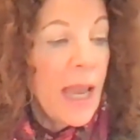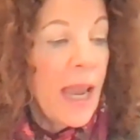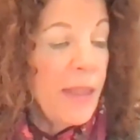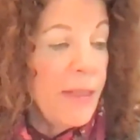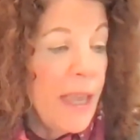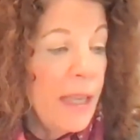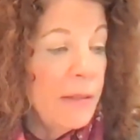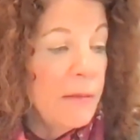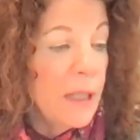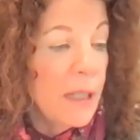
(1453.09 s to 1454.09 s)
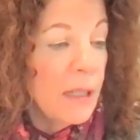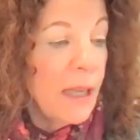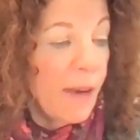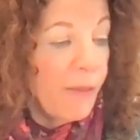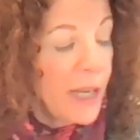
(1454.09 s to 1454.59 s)
and then
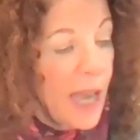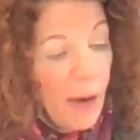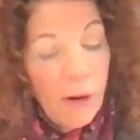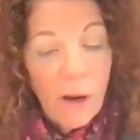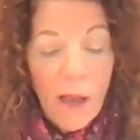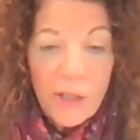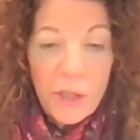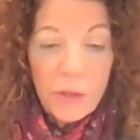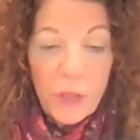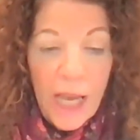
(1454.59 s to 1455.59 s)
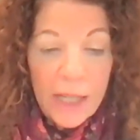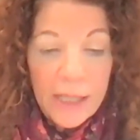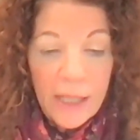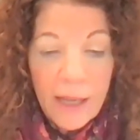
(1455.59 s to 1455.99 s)
every hour I do a check-in.